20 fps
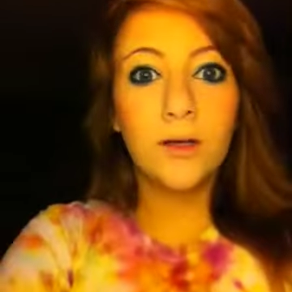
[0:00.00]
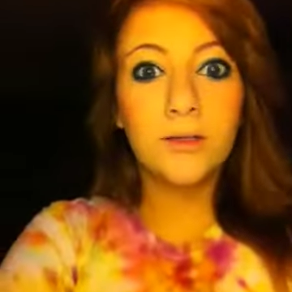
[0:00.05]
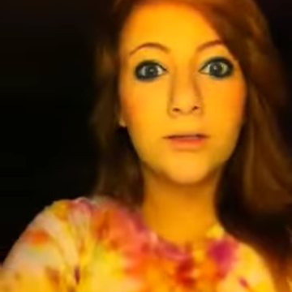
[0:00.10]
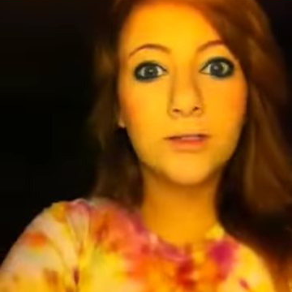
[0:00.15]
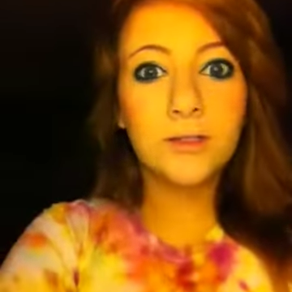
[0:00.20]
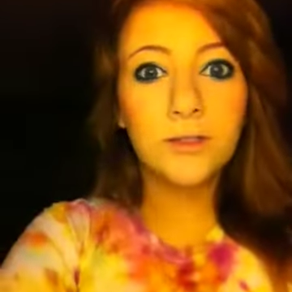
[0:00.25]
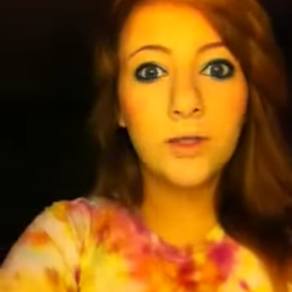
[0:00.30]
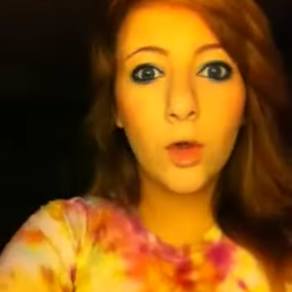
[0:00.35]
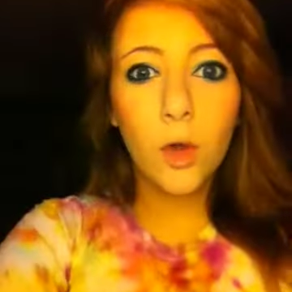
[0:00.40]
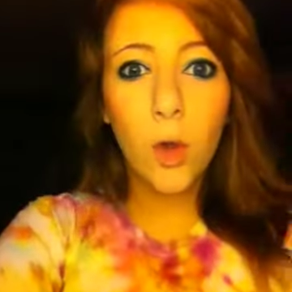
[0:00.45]

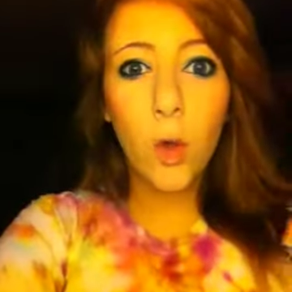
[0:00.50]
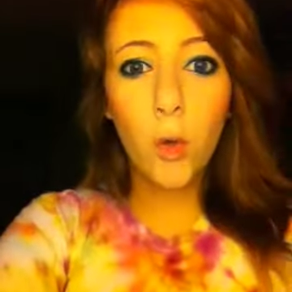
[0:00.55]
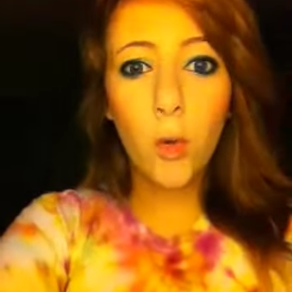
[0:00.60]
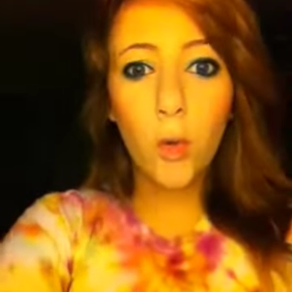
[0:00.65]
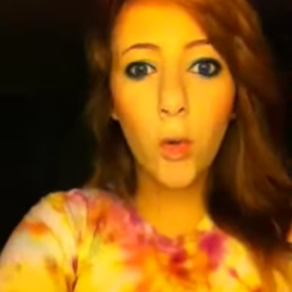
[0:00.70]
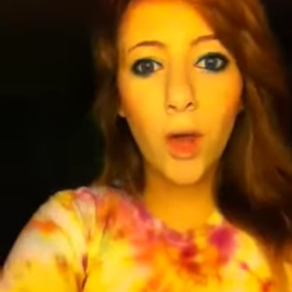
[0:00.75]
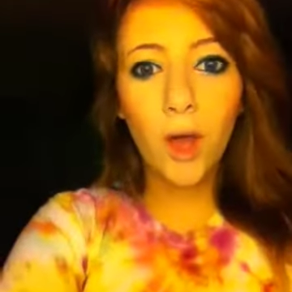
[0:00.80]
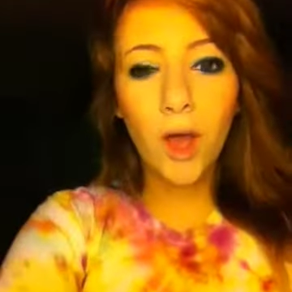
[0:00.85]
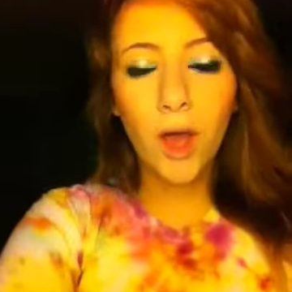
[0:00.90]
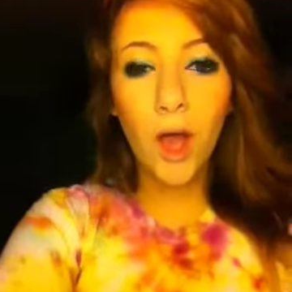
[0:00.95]

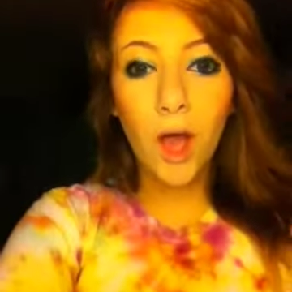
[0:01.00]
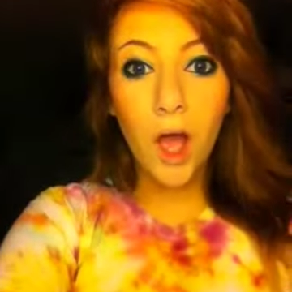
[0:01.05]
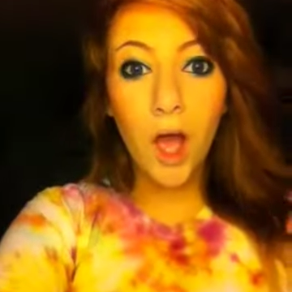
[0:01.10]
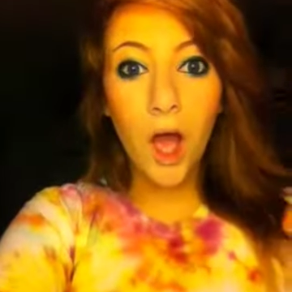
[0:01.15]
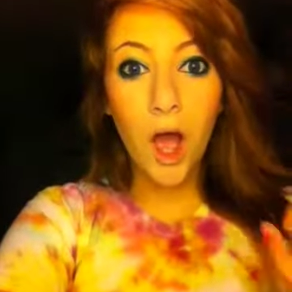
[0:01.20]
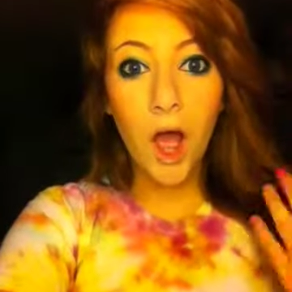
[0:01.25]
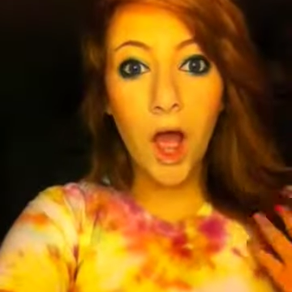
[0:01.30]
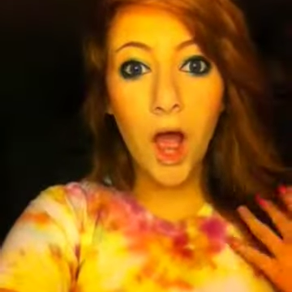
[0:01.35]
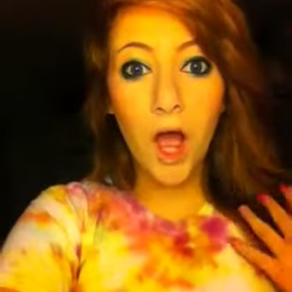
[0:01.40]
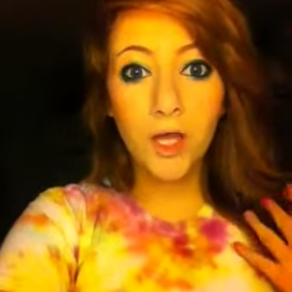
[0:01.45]
so
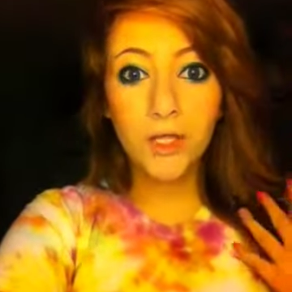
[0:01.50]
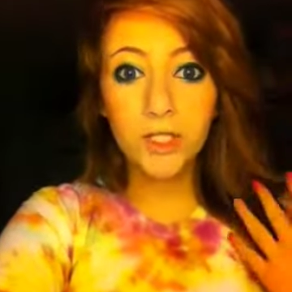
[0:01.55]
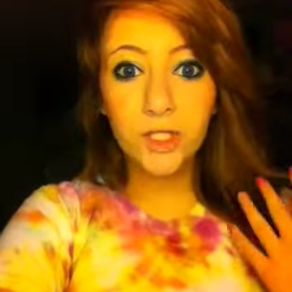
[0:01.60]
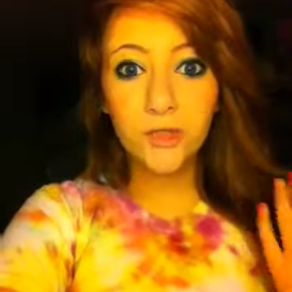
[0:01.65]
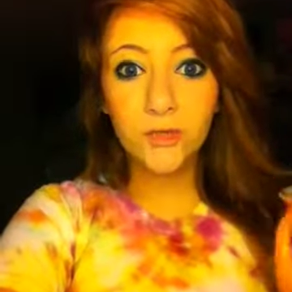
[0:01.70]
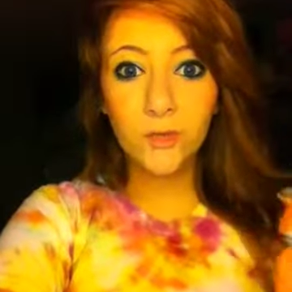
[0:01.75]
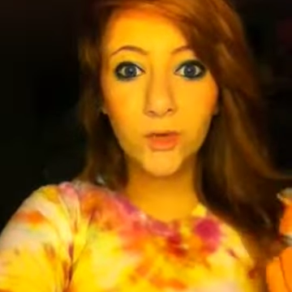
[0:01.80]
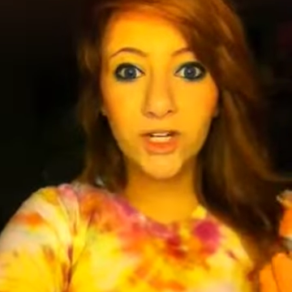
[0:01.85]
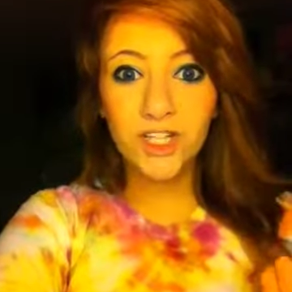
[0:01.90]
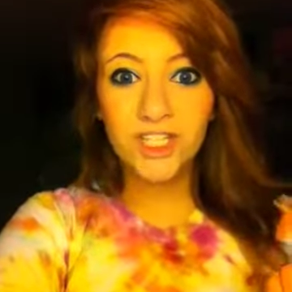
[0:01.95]
I
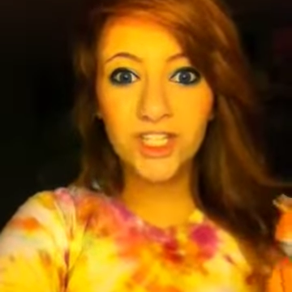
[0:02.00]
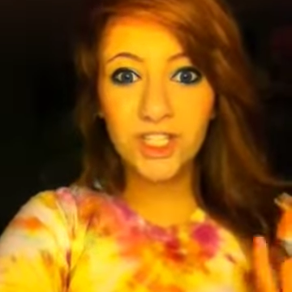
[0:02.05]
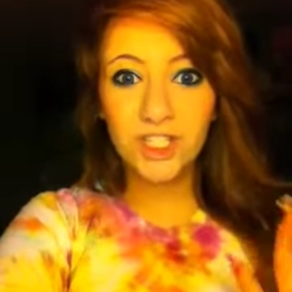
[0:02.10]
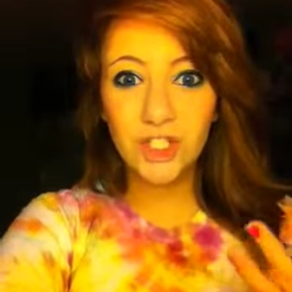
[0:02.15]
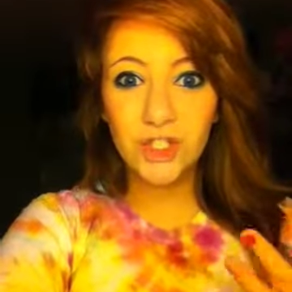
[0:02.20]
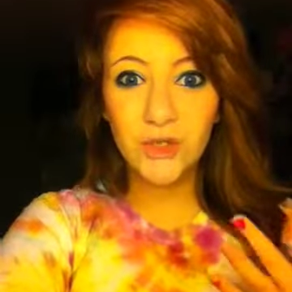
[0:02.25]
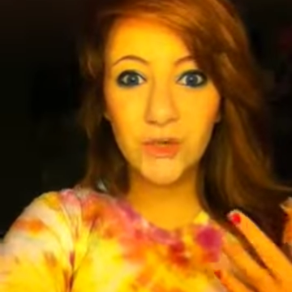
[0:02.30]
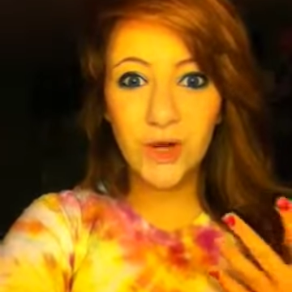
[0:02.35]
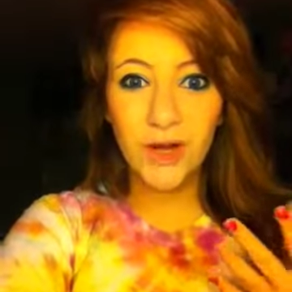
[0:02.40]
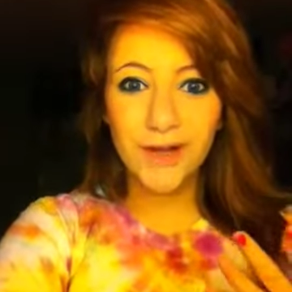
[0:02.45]
just wanted
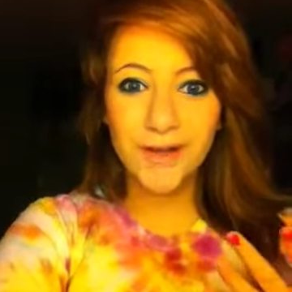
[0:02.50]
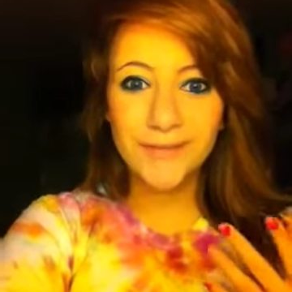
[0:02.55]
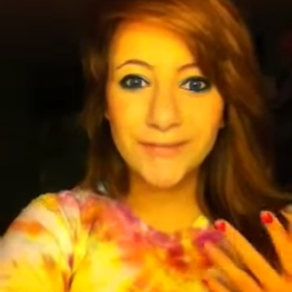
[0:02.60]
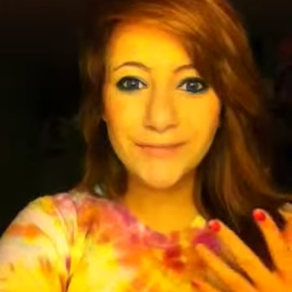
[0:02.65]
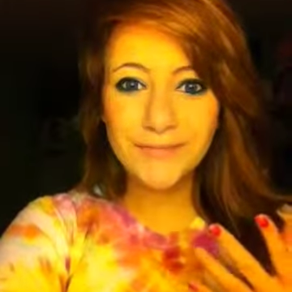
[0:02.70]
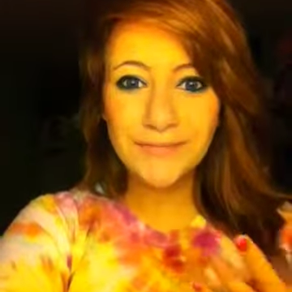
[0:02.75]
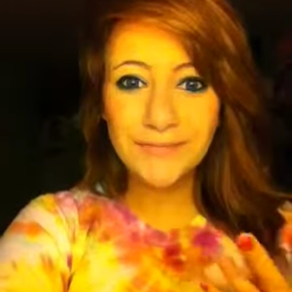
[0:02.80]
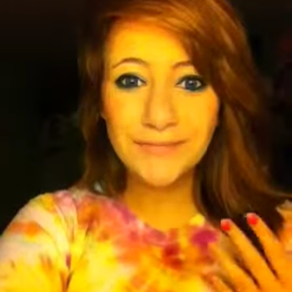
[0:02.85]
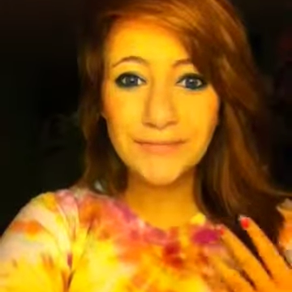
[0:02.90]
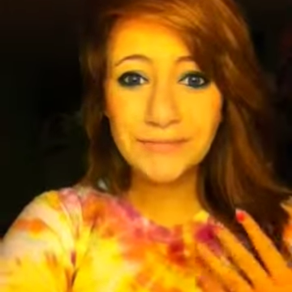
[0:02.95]

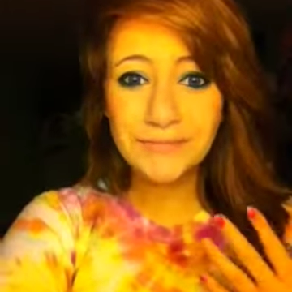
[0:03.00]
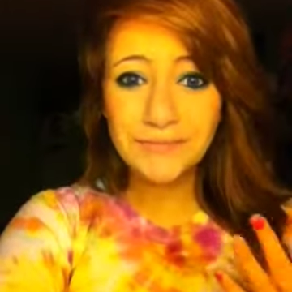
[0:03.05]
to